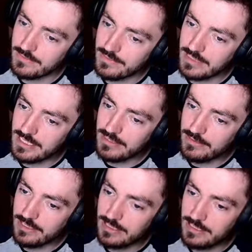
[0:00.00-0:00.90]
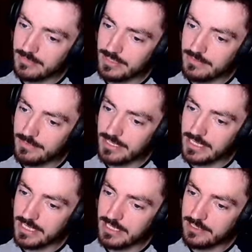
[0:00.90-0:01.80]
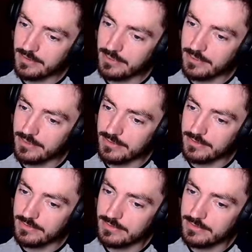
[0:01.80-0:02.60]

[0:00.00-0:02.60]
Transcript: Feel like you've got a little bit of a beard going on.